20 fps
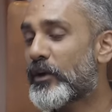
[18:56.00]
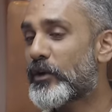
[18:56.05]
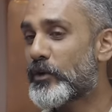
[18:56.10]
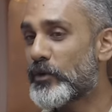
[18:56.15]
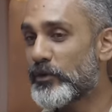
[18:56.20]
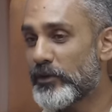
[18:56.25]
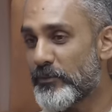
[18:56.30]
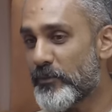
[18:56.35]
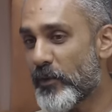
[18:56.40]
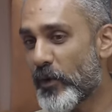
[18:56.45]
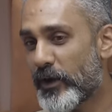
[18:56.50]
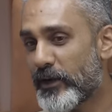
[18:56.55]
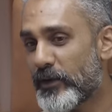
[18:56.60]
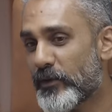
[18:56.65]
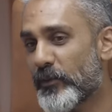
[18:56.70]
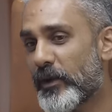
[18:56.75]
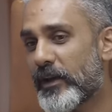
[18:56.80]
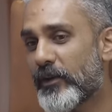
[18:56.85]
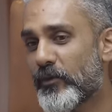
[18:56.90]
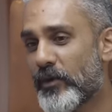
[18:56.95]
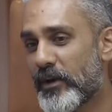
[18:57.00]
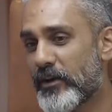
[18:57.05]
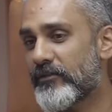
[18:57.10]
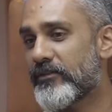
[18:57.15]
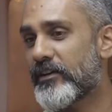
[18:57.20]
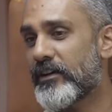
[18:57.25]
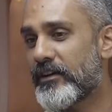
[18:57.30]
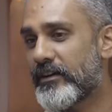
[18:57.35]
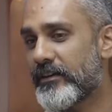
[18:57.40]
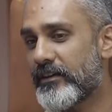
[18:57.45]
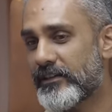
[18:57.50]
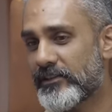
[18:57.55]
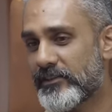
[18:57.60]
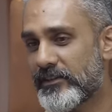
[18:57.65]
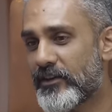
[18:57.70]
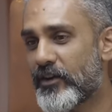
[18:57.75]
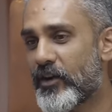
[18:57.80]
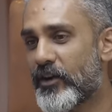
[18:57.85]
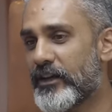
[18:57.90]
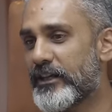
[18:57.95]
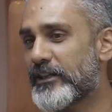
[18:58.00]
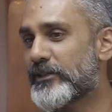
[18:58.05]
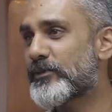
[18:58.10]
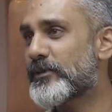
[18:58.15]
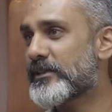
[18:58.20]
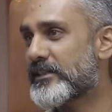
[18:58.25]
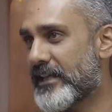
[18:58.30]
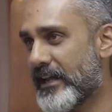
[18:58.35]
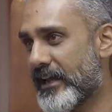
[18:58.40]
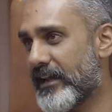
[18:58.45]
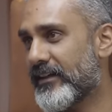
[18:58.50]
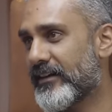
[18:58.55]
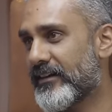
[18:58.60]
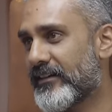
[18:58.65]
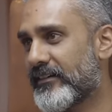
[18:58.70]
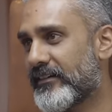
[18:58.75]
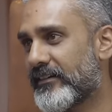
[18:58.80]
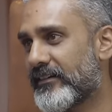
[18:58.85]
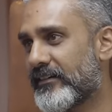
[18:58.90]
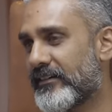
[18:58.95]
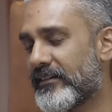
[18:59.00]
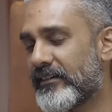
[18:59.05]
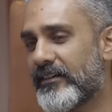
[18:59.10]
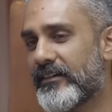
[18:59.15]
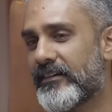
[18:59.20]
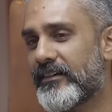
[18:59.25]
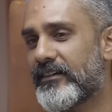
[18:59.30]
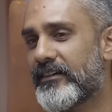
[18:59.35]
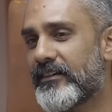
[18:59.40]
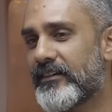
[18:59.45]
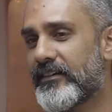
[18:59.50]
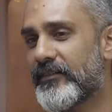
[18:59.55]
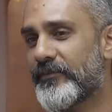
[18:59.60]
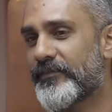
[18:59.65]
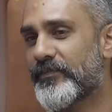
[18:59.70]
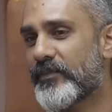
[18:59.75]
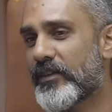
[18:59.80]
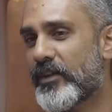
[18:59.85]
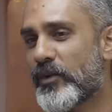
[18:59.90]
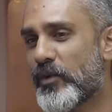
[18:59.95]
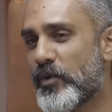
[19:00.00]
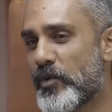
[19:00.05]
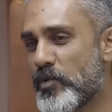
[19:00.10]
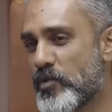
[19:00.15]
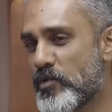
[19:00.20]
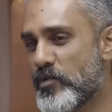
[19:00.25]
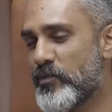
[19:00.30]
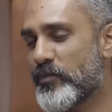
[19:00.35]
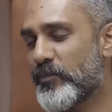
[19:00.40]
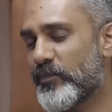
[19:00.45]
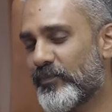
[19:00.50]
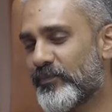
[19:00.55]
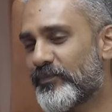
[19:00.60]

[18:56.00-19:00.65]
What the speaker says: To the point where one of our industry colleagues was there who